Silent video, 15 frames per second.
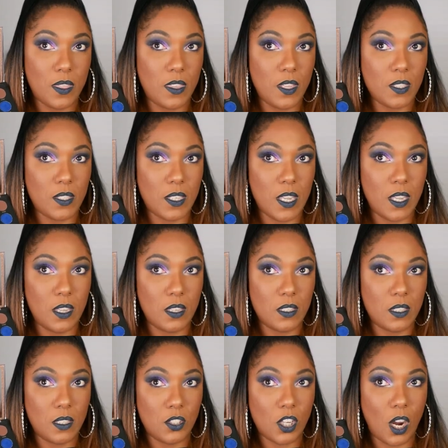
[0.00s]
this
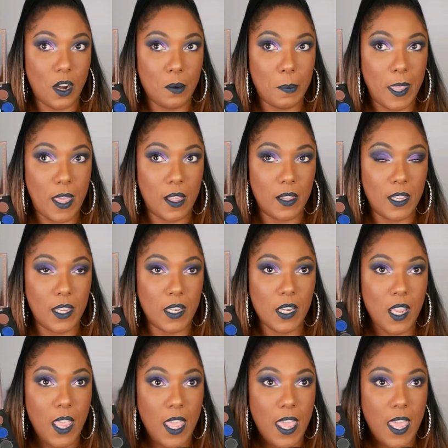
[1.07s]
is the Tarte palette